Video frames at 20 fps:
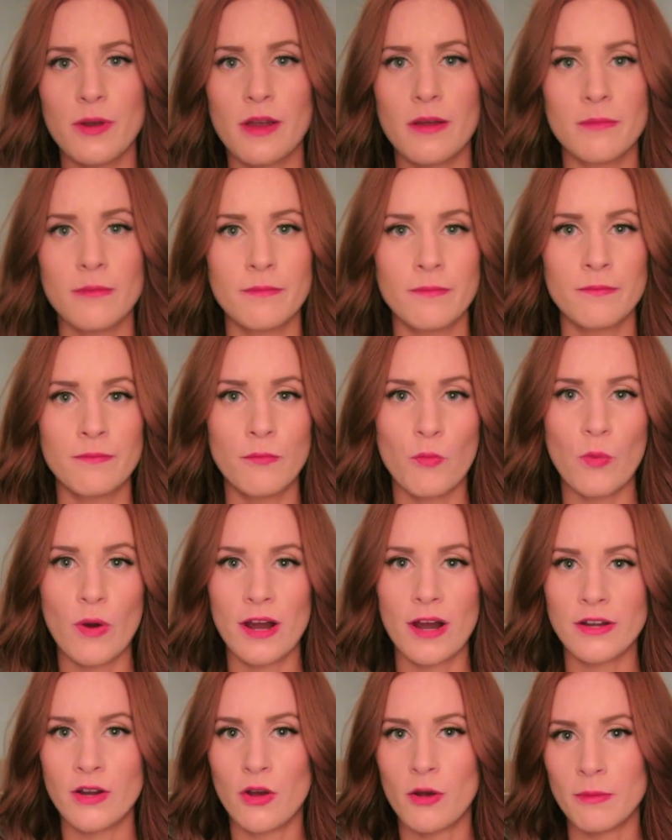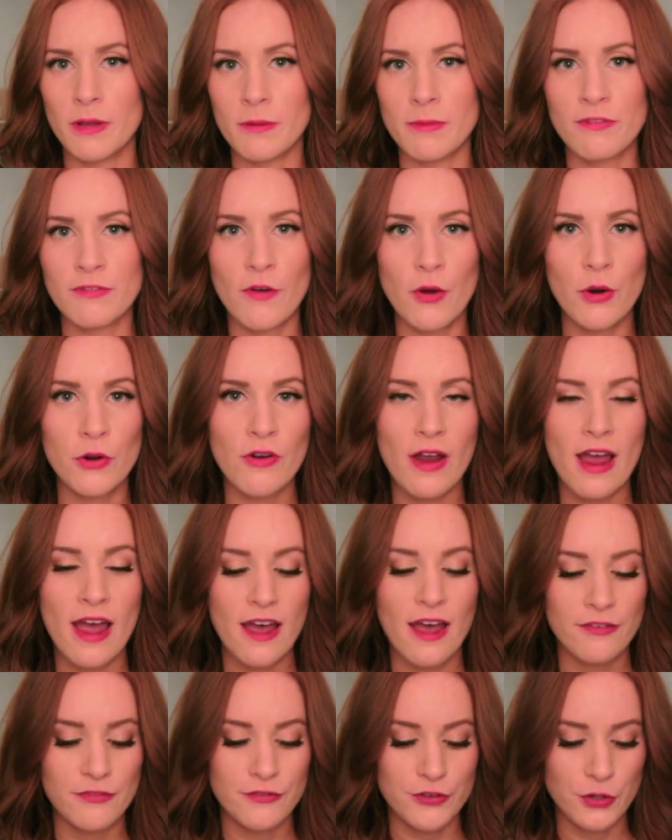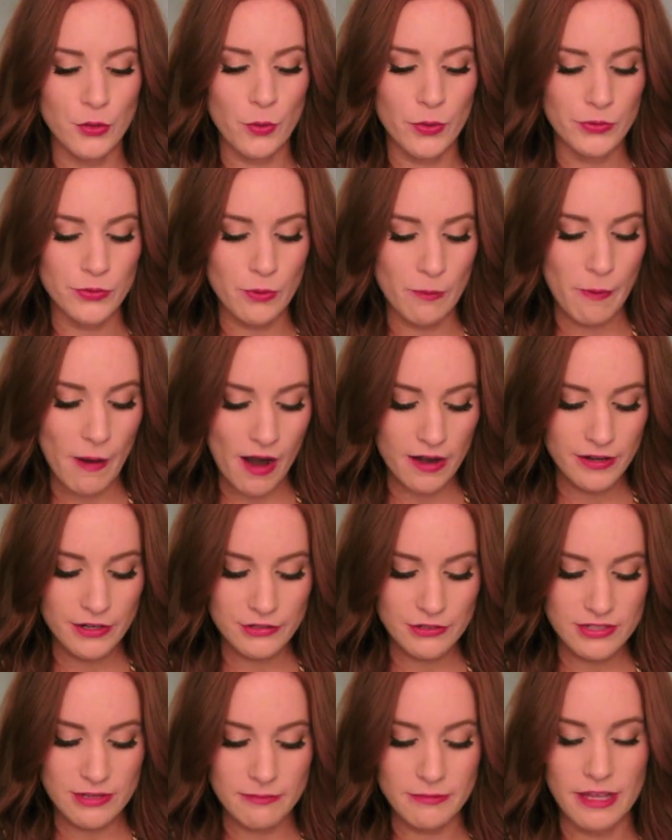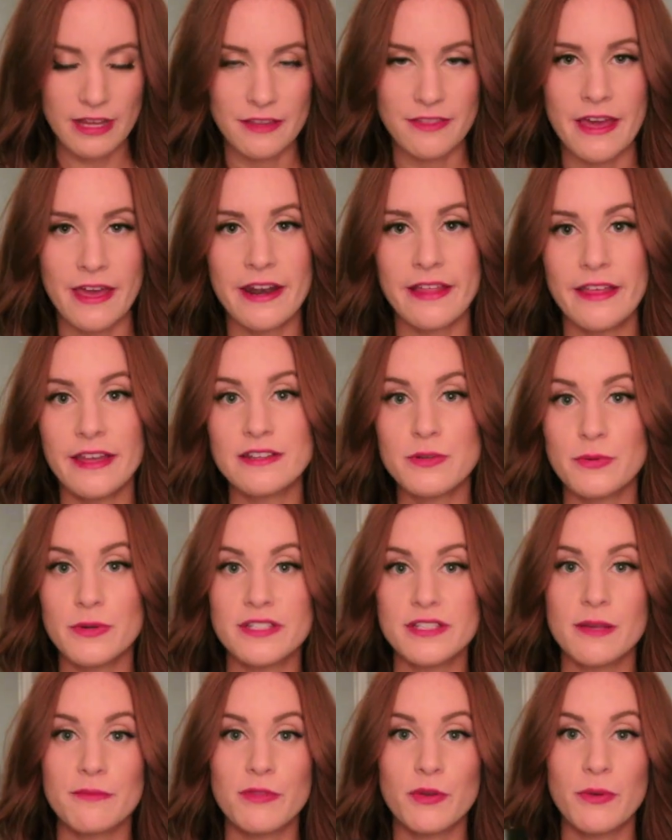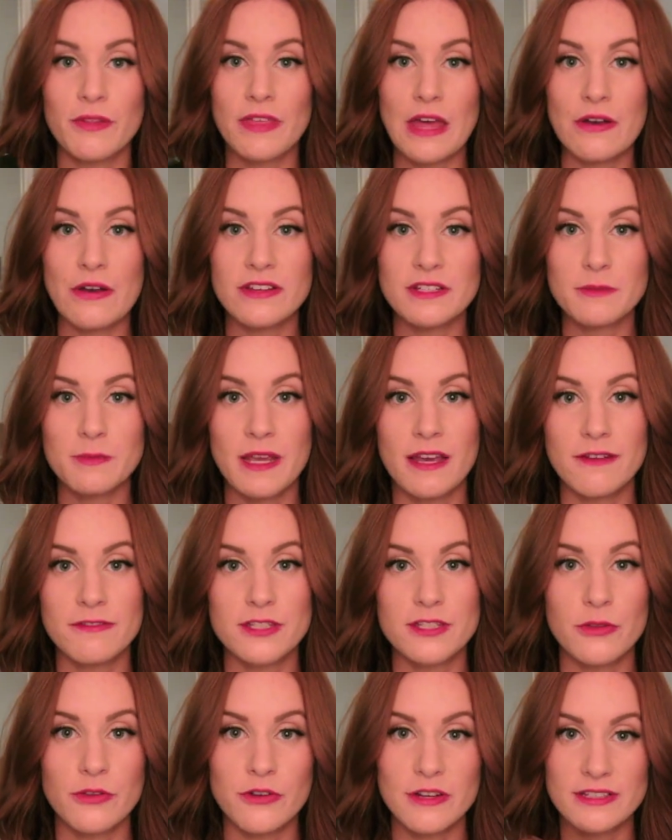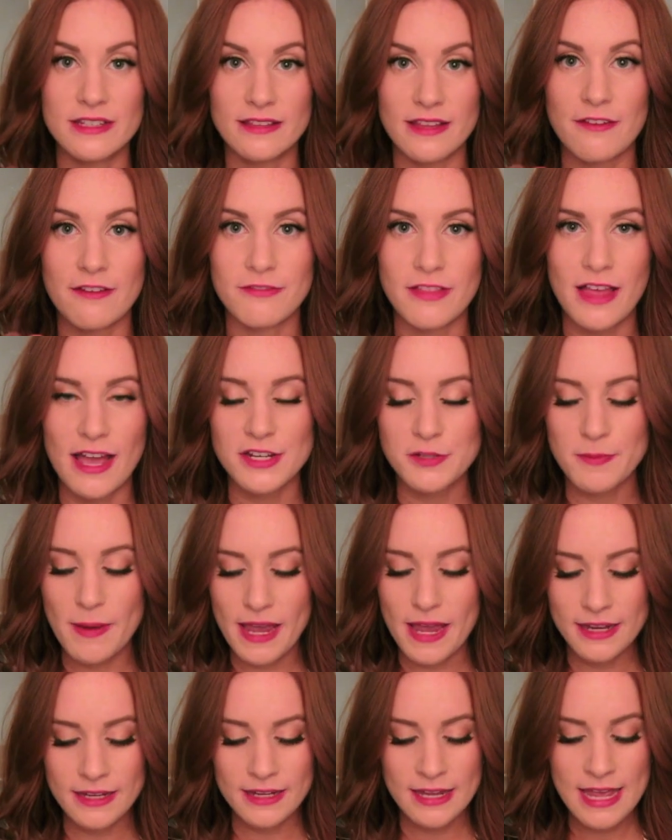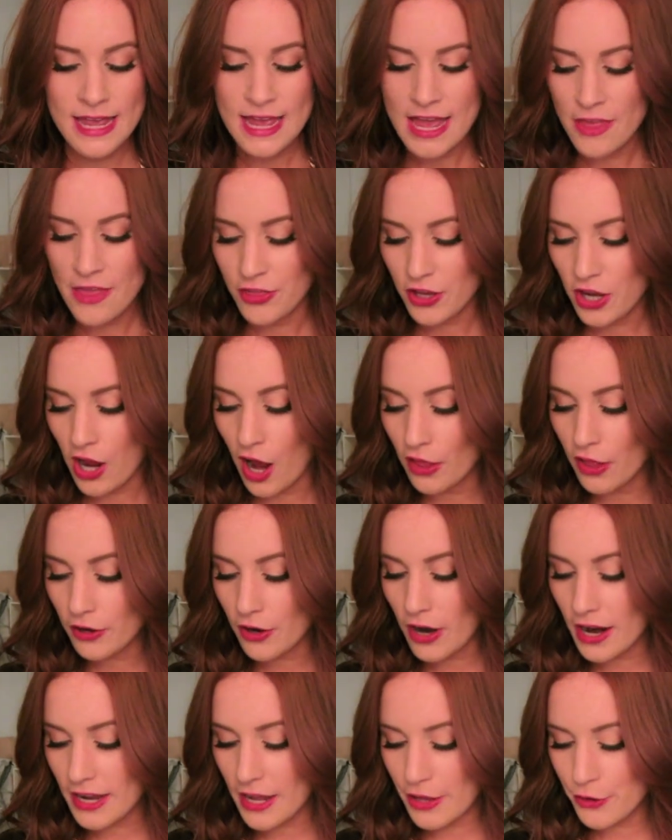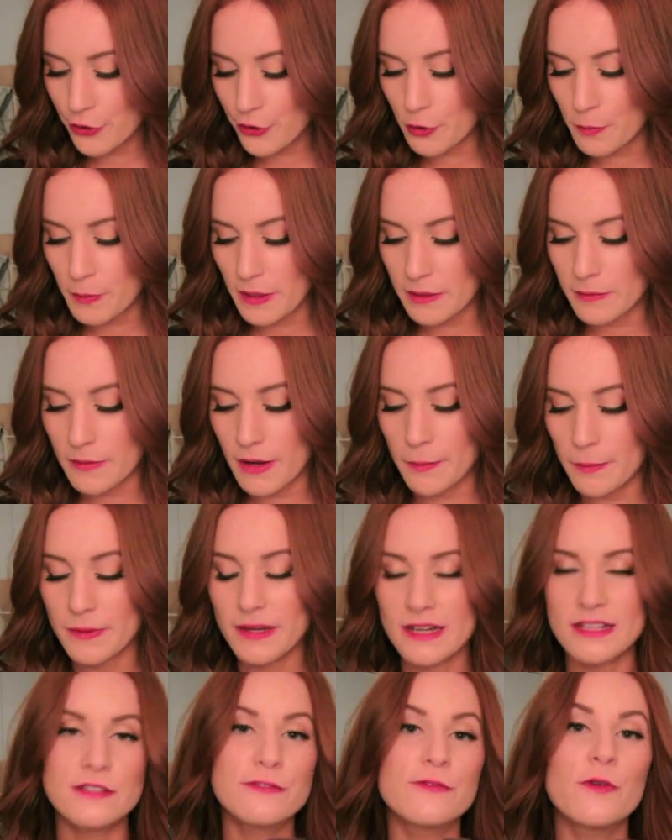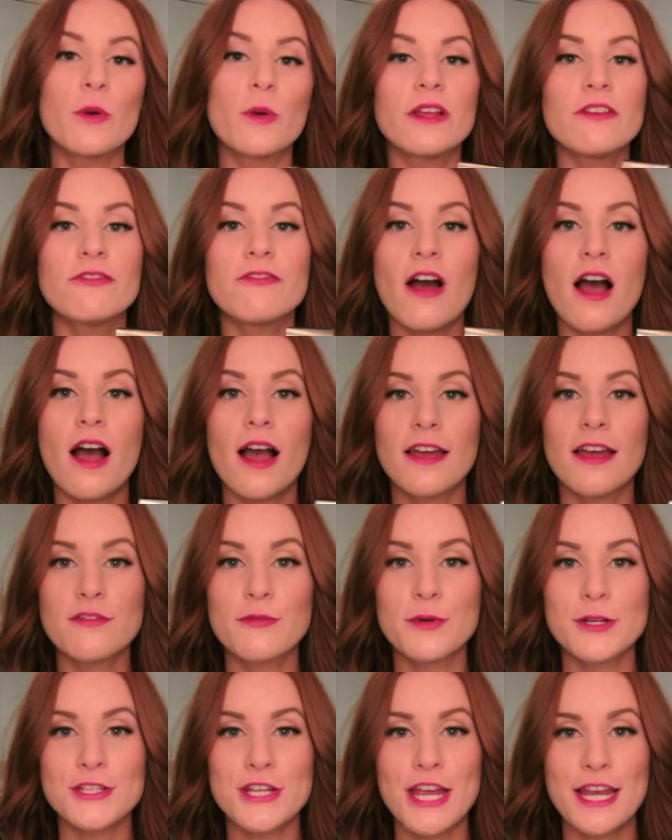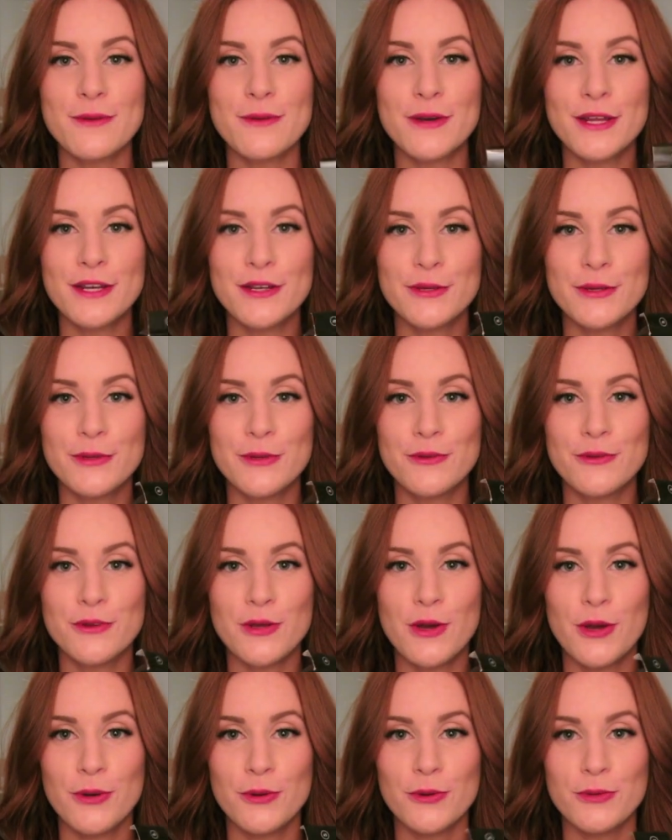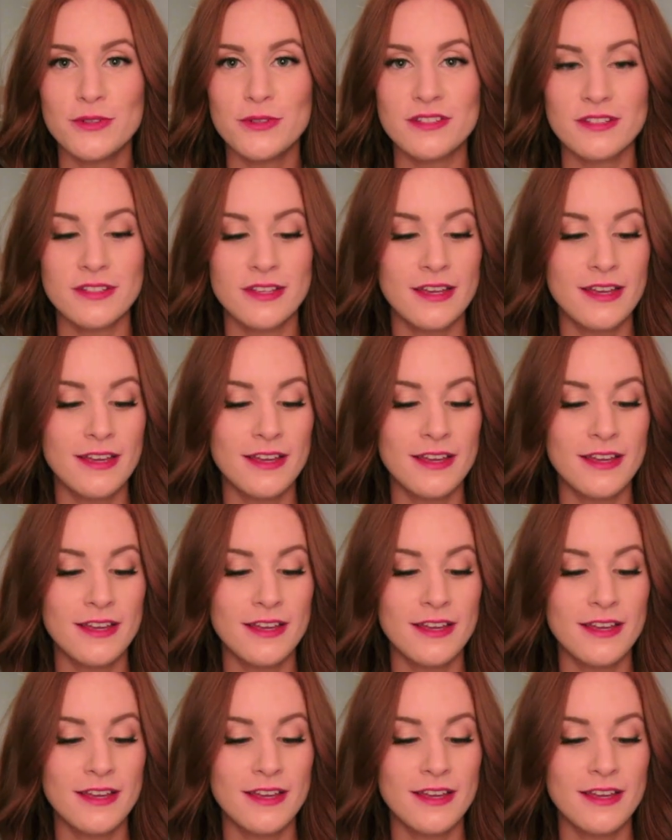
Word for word: where I'm where I know I'm going to be photographed or going to a party or something like that. I like to wear something without S P F so there isn't that flashback. The color I got her to pick me up in is forty-five, which anyone who knows